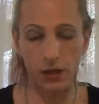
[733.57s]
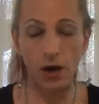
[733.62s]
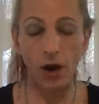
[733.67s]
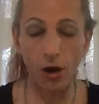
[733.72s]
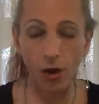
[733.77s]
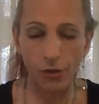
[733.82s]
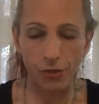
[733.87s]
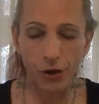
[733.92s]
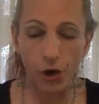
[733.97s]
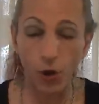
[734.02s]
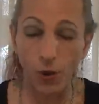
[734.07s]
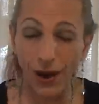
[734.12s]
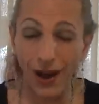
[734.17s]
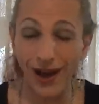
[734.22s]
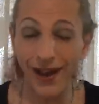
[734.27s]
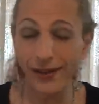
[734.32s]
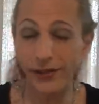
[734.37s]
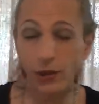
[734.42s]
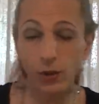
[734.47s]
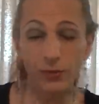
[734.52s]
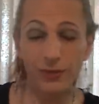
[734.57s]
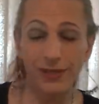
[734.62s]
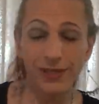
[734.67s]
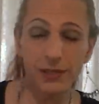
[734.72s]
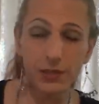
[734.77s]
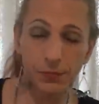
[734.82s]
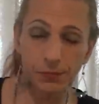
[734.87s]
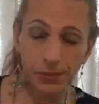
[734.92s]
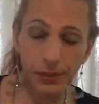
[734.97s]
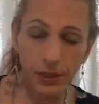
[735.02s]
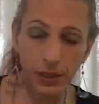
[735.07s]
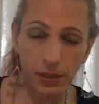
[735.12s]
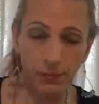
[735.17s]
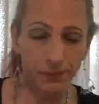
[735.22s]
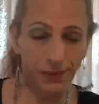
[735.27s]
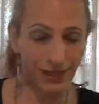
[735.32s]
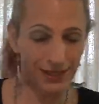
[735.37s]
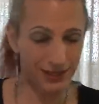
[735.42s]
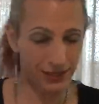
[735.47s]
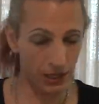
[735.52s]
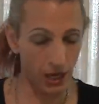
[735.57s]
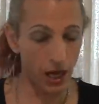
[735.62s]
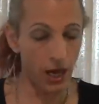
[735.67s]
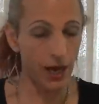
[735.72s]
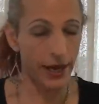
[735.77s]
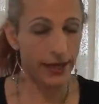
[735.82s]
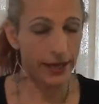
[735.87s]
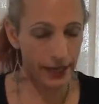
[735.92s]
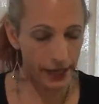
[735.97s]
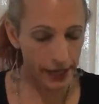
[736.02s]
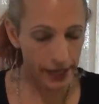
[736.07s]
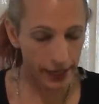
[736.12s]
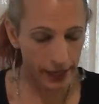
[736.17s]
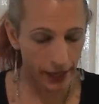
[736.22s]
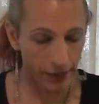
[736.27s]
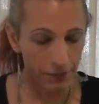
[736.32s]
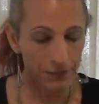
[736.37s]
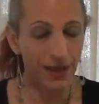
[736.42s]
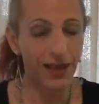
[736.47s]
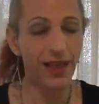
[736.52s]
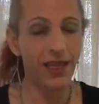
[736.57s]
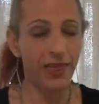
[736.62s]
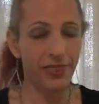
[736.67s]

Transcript: Although I don't disappear because I am